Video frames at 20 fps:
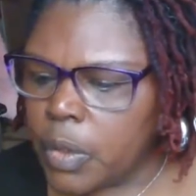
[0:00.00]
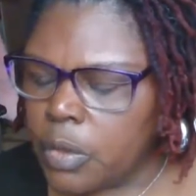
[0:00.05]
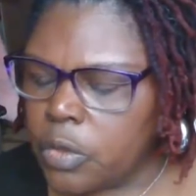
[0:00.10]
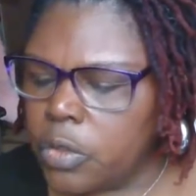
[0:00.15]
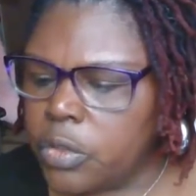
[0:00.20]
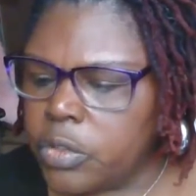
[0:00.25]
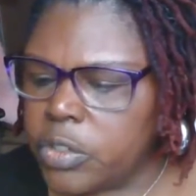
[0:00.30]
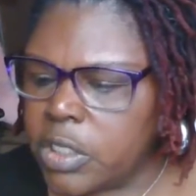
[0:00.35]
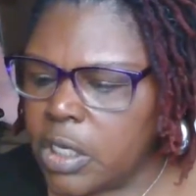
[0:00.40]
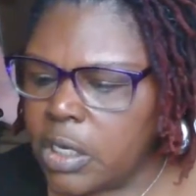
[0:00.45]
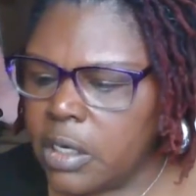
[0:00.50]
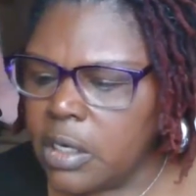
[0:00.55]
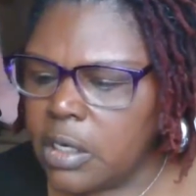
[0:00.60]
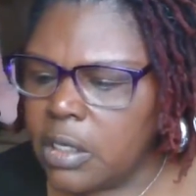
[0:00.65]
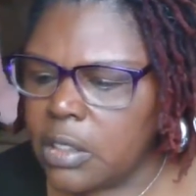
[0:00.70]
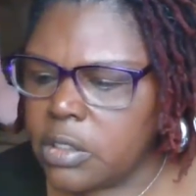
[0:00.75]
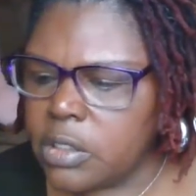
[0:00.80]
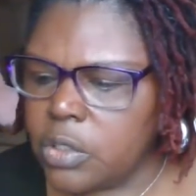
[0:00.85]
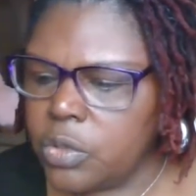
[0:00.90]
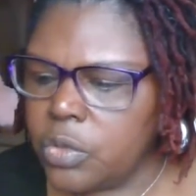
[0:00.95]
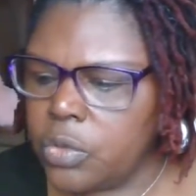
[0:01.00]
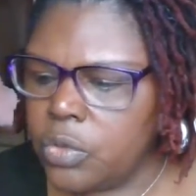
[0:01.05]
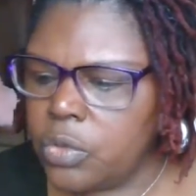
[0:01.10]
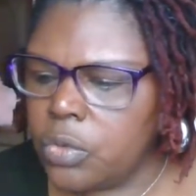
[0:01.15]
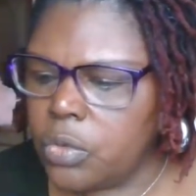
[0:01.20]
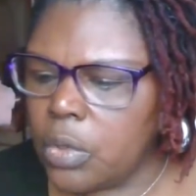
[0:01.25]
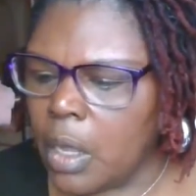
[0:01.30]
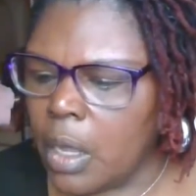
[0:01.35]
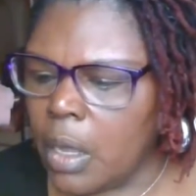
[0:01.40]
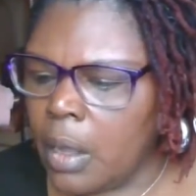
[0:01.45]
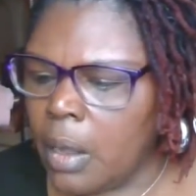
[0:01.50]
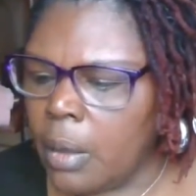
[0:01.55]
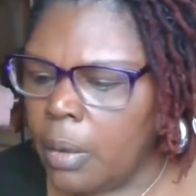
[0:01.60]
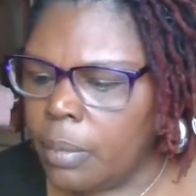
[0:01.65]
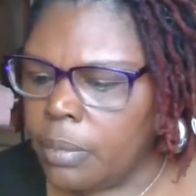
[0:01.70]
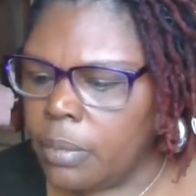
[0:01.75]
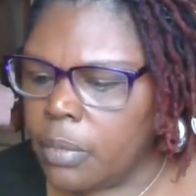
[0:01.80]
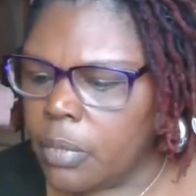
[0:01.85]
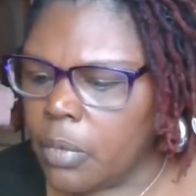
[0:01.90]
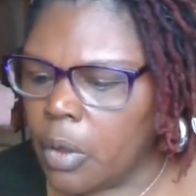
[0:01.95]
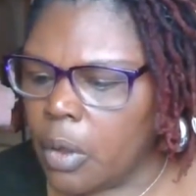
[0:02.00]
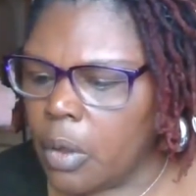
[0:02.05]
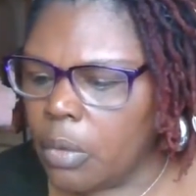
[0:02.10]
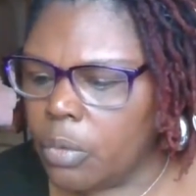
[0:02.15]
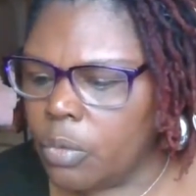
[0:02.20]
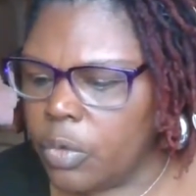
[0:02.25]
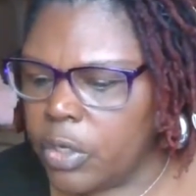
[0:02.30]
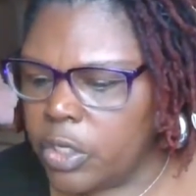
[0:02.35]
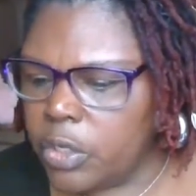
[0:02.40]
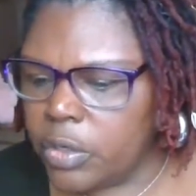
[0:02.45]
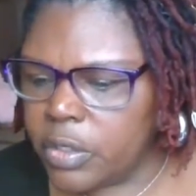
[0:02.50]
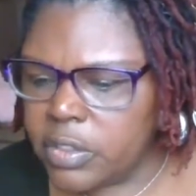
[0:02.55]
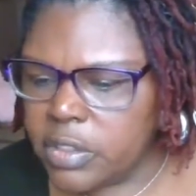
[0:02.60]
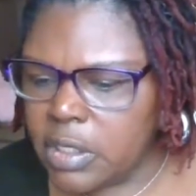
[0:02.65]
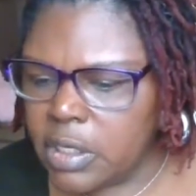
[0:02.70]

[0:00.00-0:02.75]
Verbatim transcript: you sending it to... Um, Well, you can